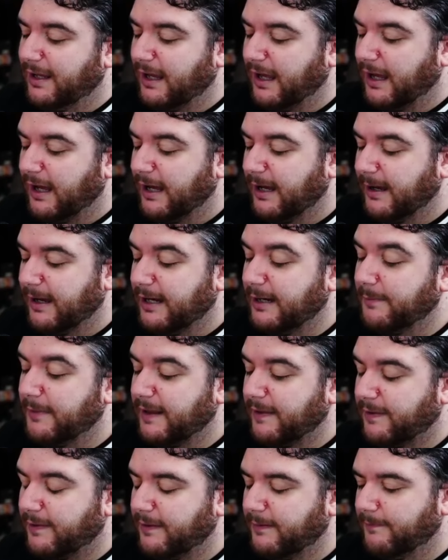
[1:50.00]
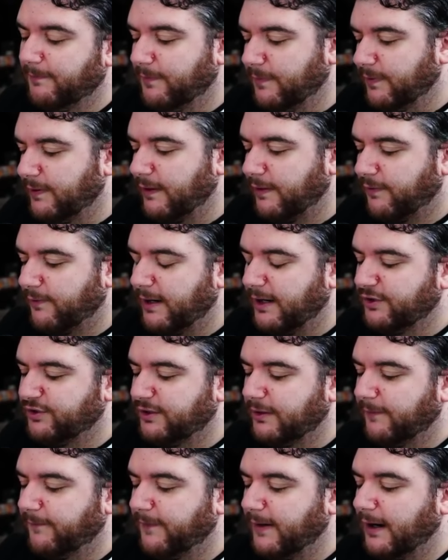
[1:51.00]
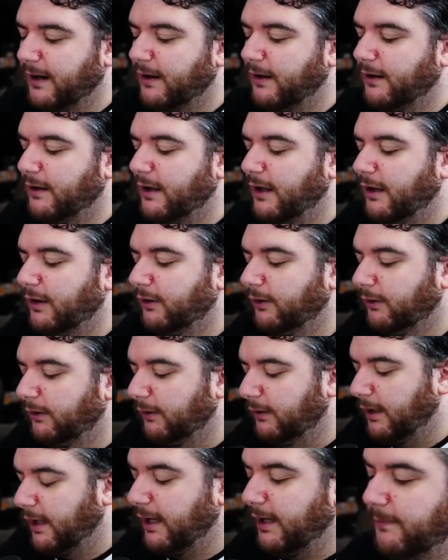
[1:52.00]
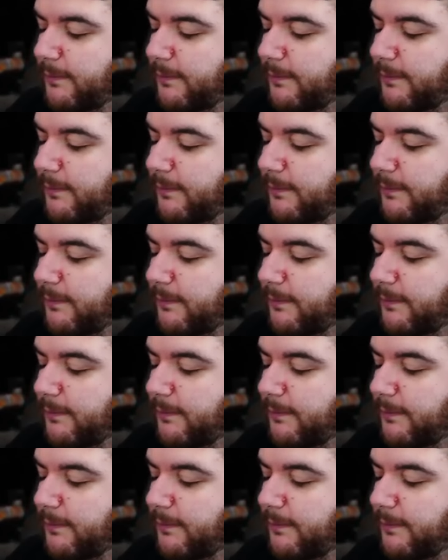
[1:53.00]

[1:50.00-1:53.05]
And it makes the strategy of Fire a lot